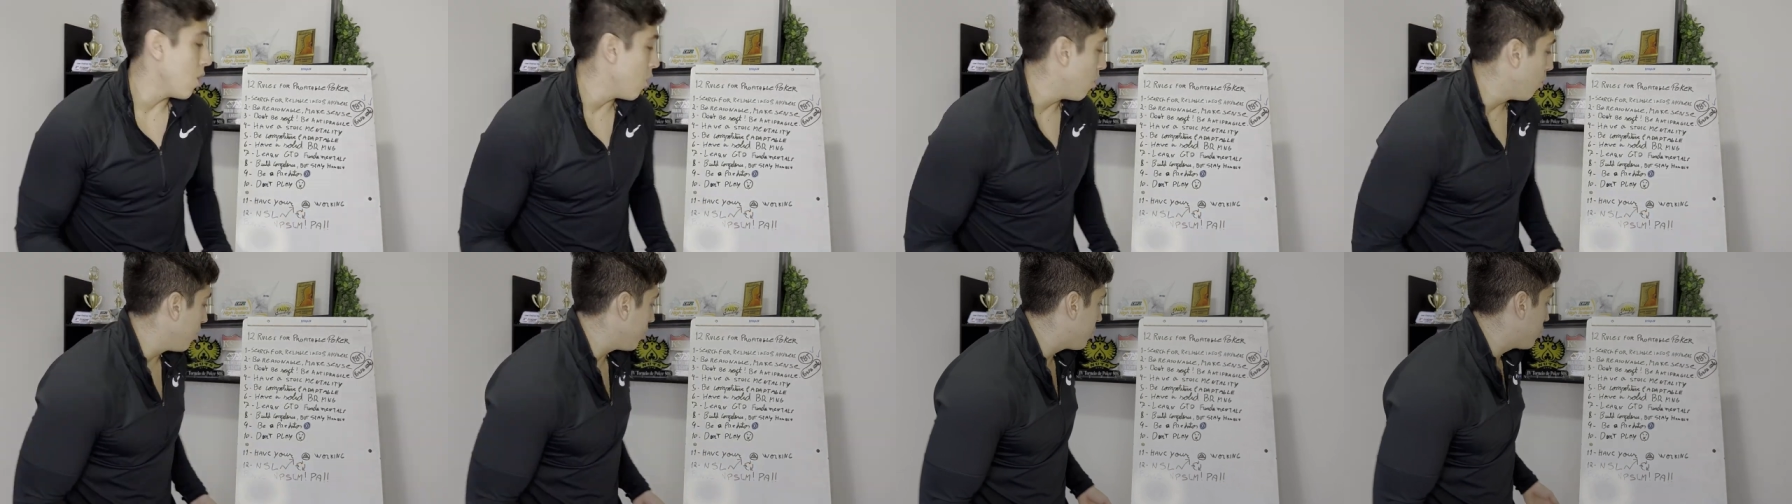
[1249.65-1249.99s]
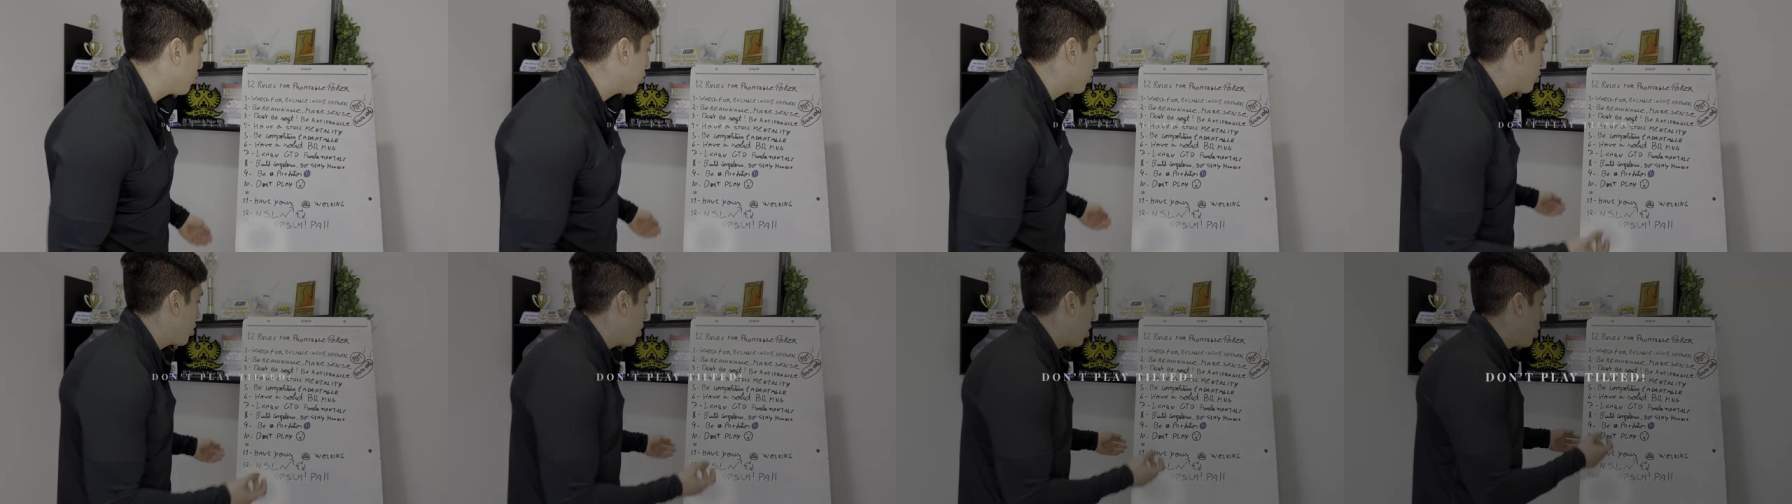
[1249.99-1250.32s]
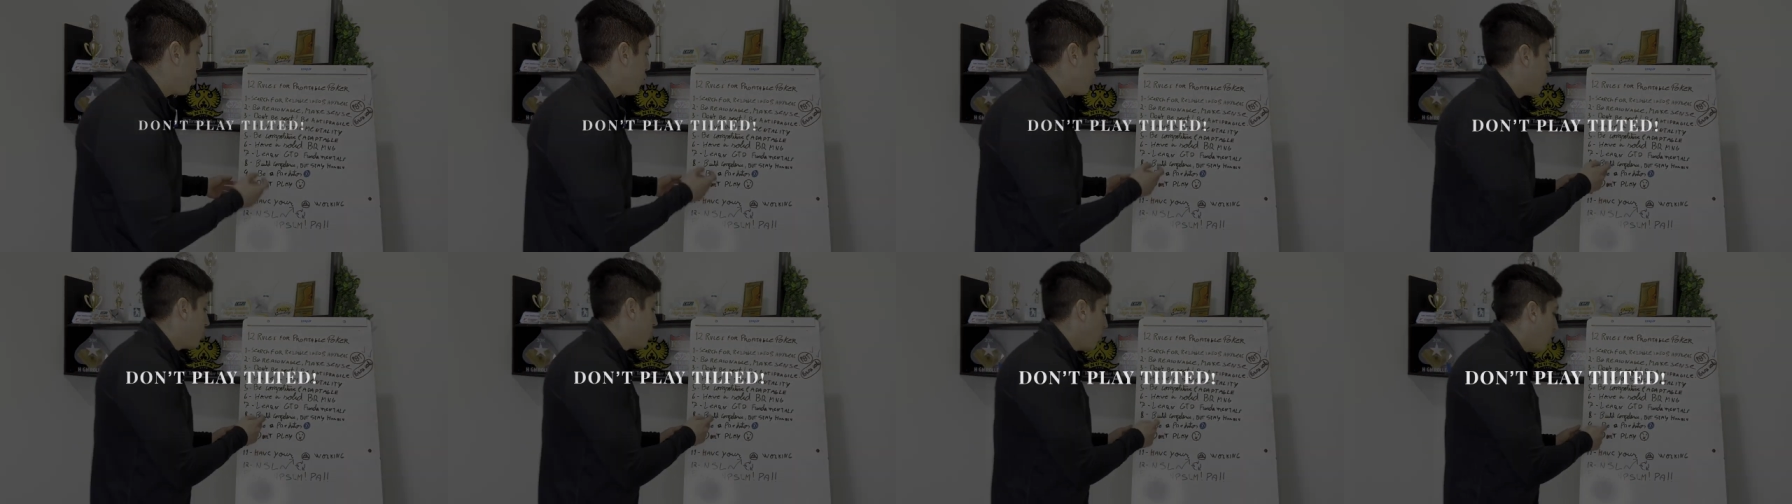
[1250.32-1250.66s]
which is
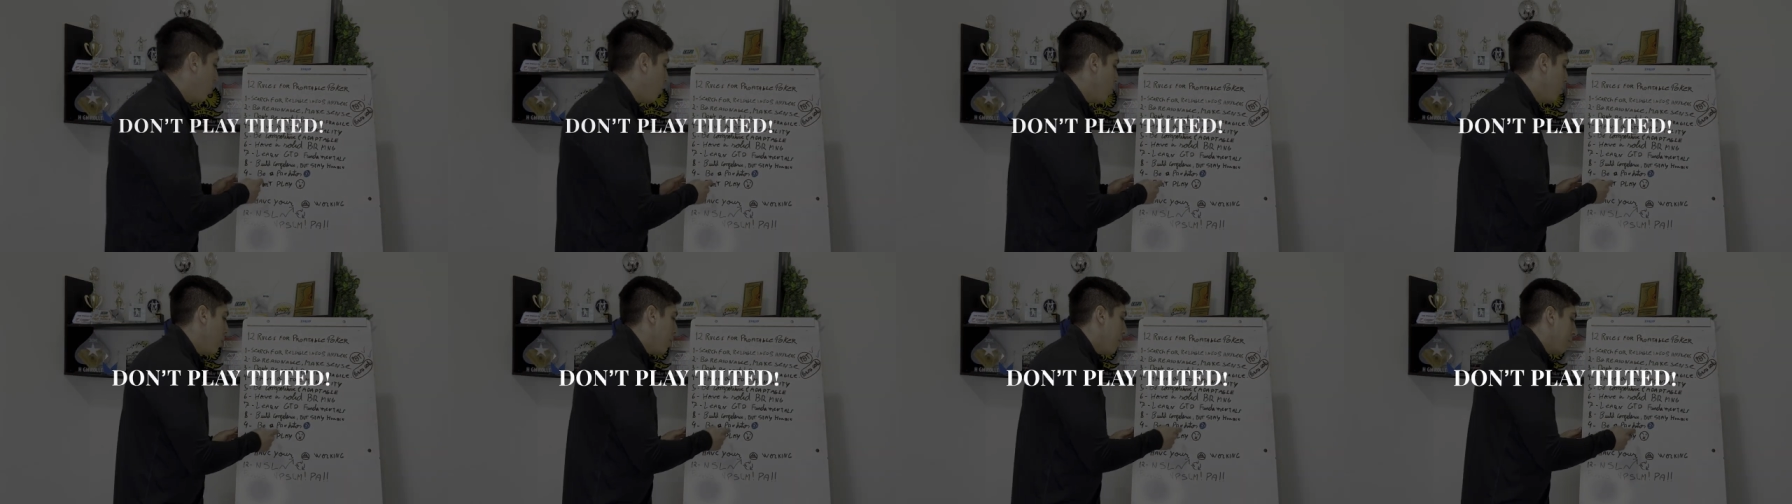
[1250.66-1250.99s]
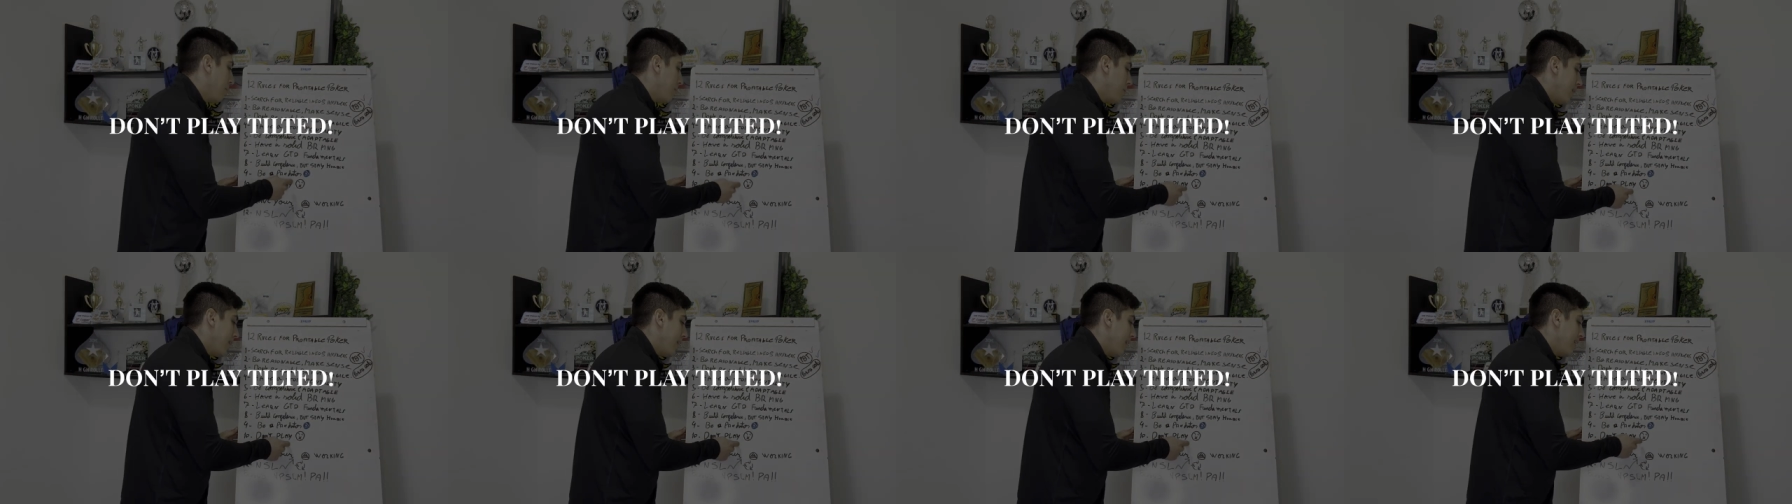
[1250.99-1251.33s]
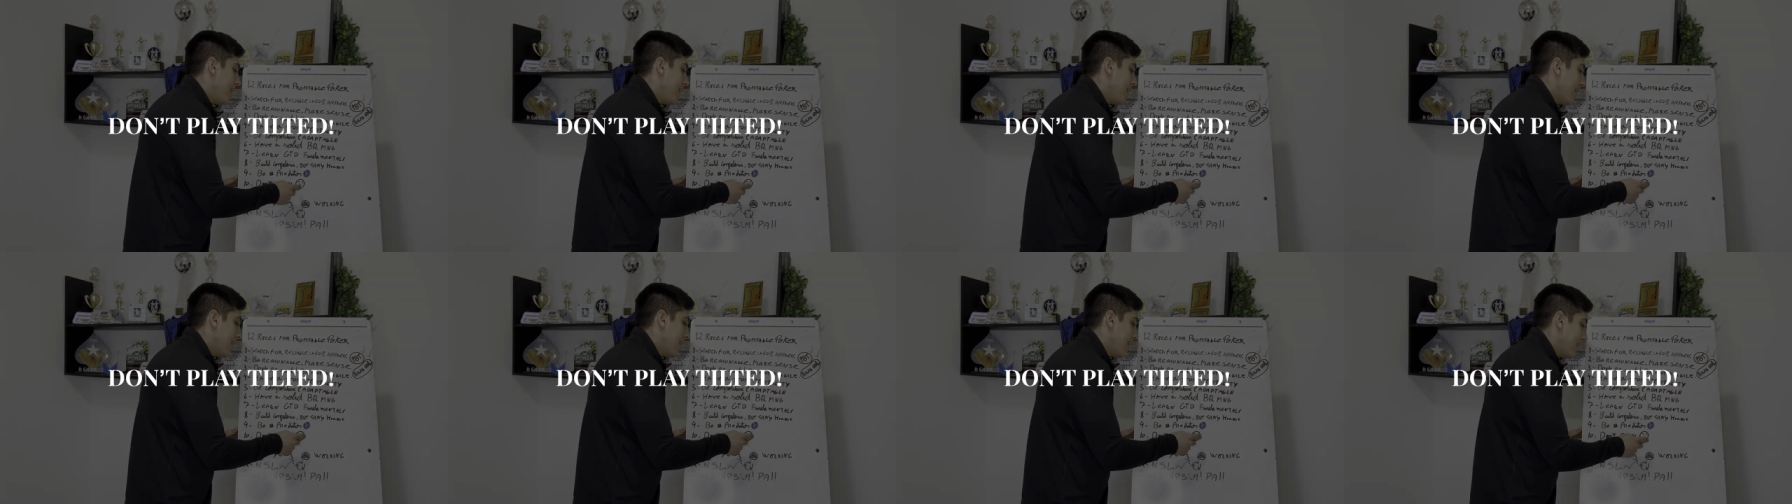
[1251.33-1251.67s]
don't
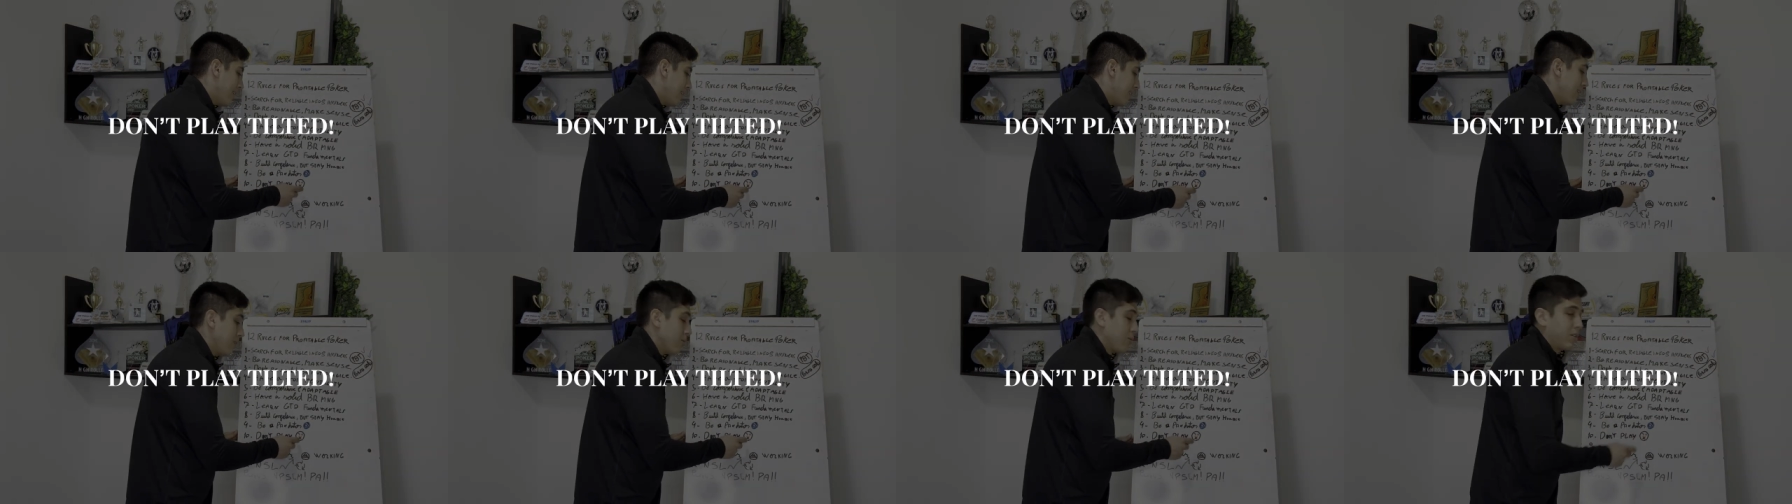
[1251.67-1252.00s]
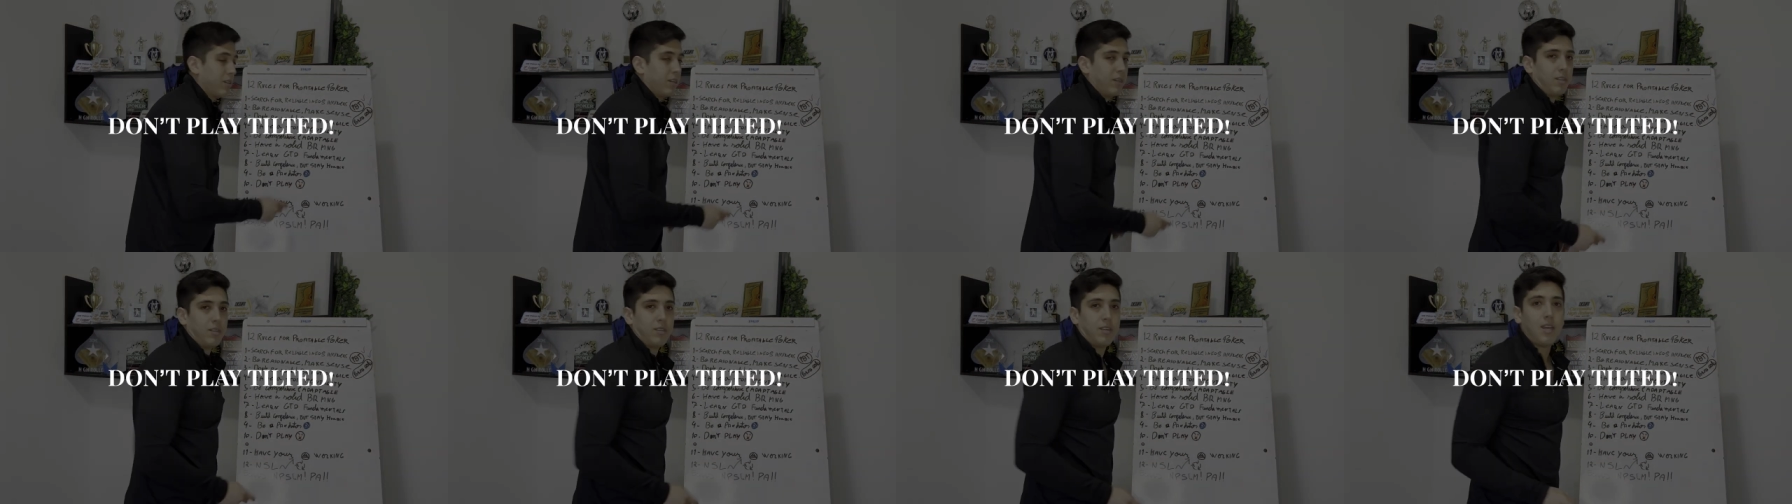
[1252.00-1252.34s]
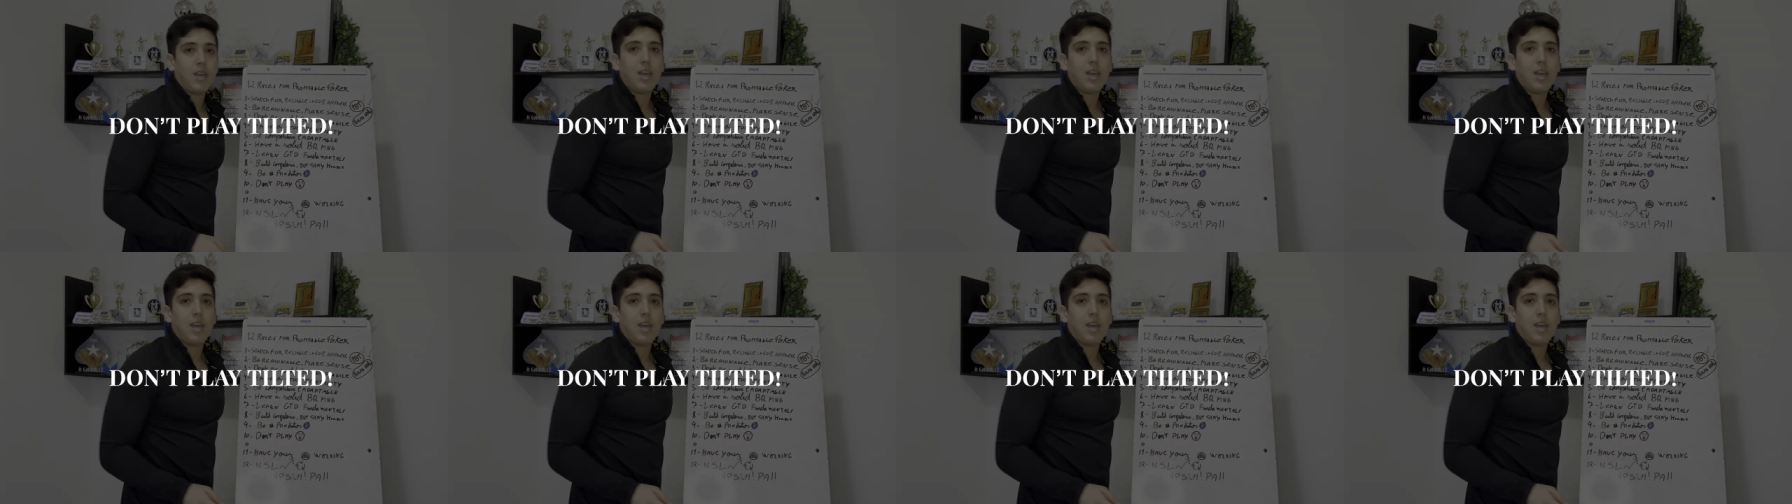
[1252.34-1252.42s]
play tilted.